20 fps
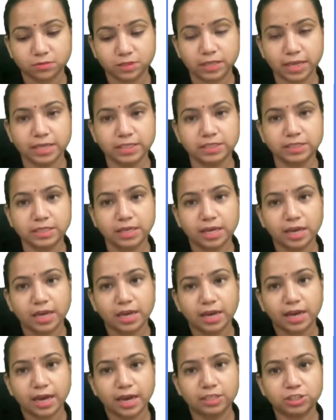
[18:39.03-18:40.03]
Yes,
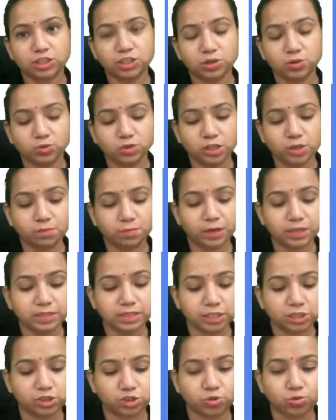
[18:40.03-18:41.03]
HNO3 plus
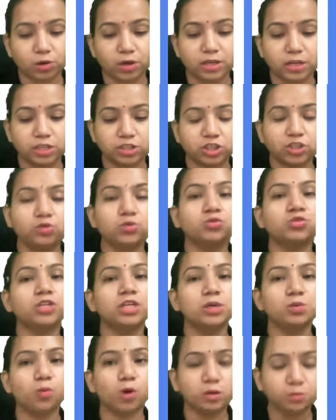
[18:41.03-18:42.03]
H2O. And
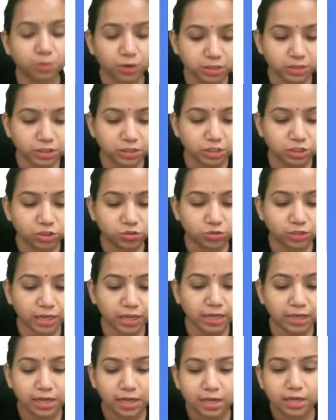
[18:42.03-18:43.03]
HNO3, what percentage you
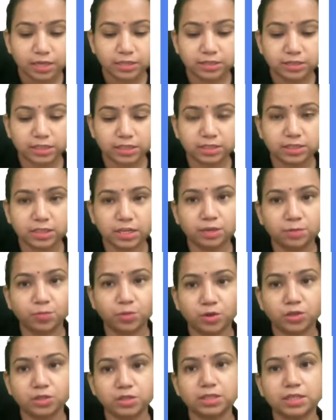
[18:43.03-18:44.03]
take?
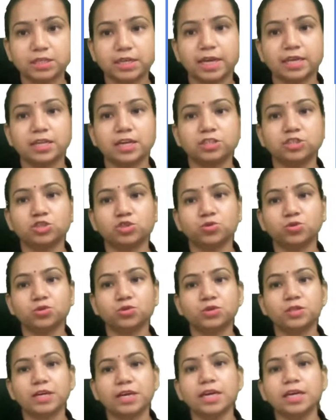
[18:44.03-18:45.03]
68%, and H2
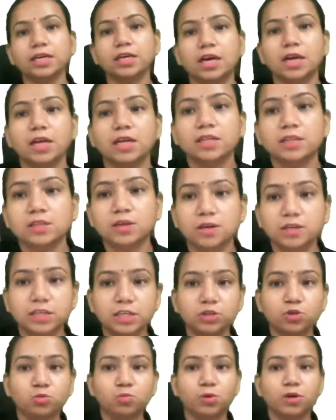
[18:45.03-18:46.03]
you take
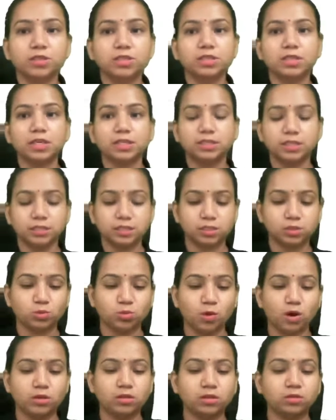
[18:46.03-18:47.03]
32%, and this is
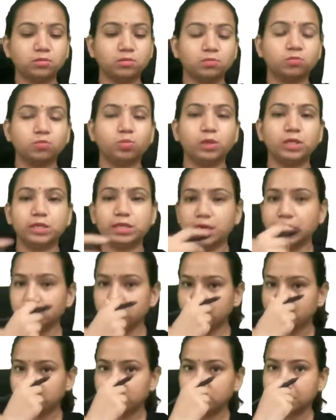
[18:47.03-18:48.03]
what we
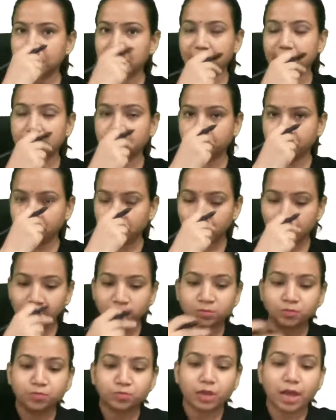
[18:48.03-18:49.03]
can relate.
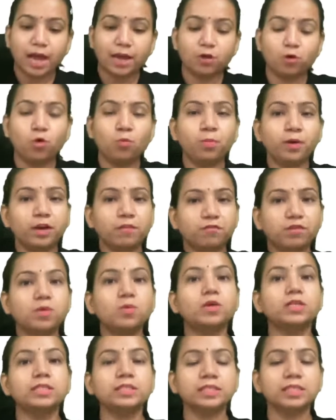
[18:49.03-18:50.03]
I hope
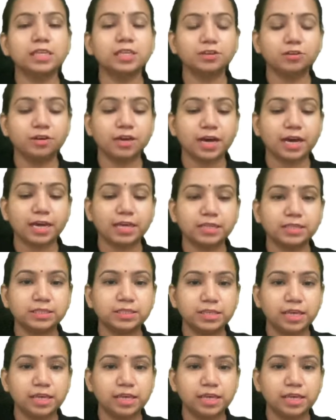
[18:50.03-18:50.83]
everyone is clear, guys.